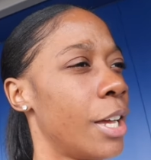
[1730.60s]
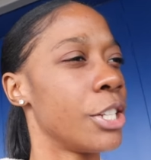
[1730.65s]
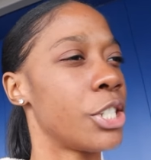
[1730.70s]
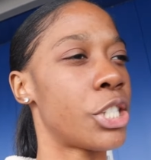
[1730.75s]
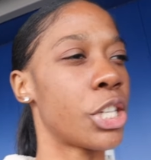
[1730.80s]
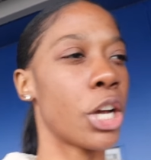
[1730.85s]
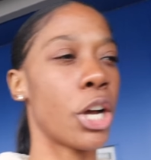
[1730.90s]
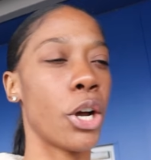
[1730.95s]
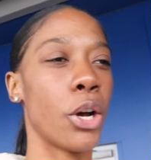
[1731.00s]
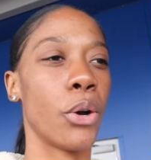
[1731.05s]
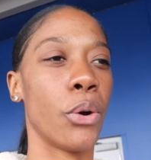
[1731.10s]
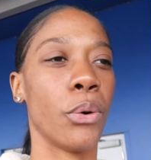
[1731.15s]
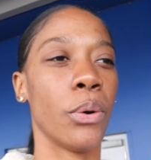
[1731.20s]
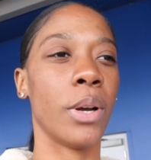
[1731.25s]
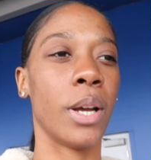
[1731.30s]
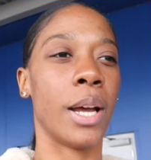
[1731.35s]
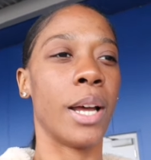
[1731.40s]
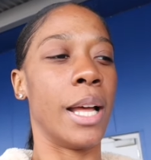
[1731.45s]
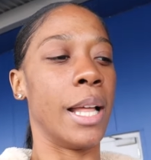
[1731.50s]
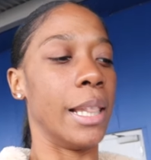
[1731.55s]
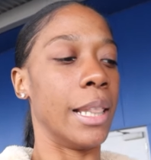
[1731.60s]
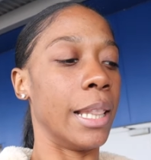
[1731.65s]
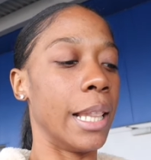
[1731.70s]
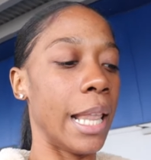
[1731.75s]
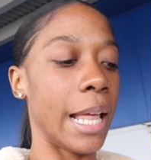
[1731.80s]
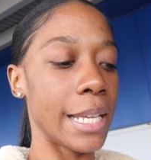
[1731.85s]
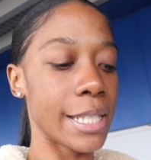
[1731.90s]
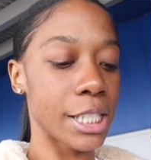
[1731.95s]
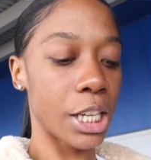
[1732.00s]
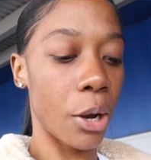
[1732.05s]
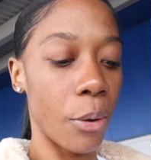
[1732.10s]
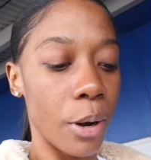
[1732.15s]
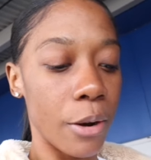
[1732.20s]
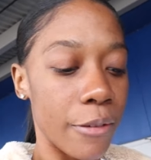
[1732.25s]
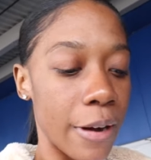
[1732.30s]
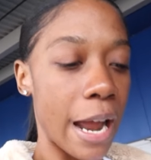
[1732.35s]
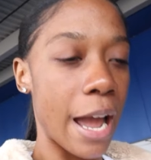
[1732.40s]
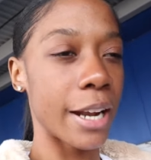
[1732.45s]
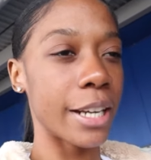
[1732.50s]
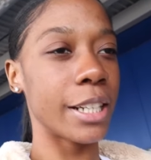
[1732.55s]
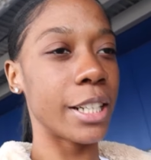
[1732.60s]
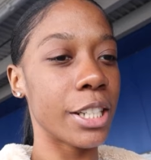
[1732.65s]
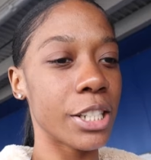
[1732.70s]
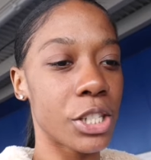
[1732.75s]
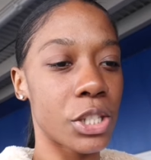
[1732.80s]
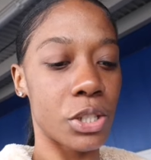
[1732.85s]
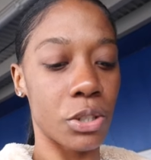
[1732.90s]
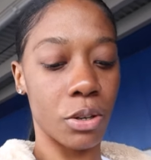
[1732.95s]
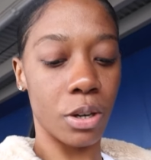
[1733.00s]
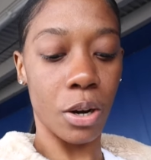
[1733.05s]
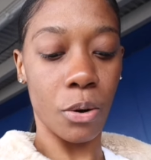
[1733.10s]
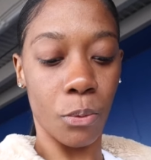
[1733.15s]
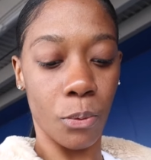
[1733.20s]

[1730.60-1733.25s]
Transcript: So let's go around in the store.